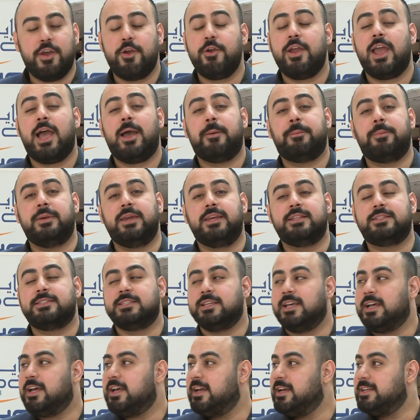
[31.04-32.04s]
Very happy.
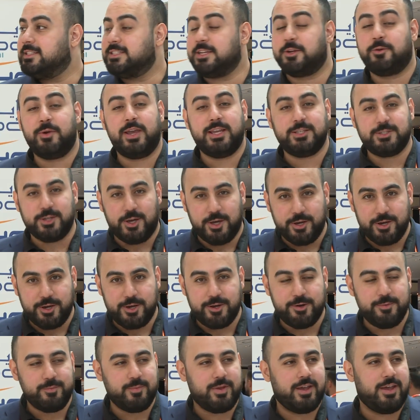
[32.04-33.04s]
It's a great
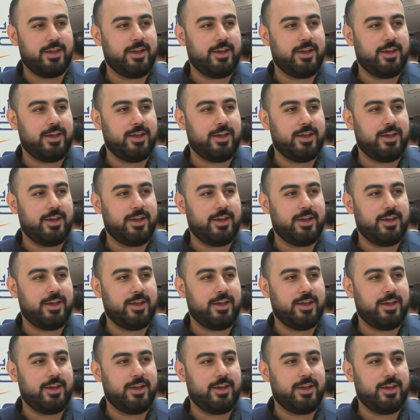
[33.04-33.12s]
honor.